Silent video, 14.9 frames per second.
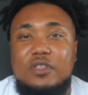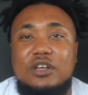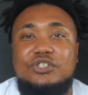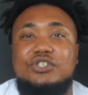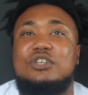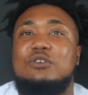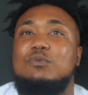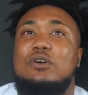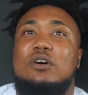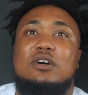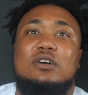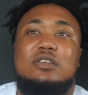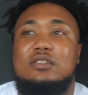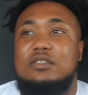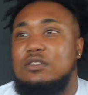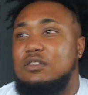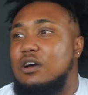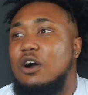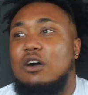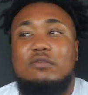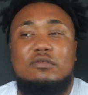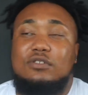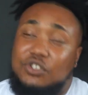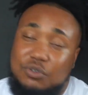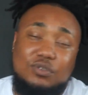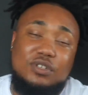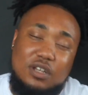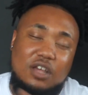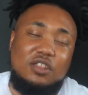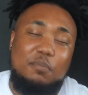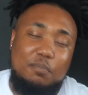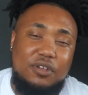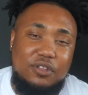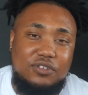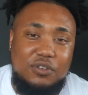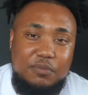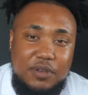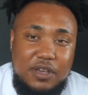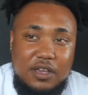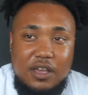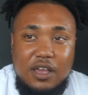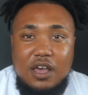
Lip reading: She was another mother to me.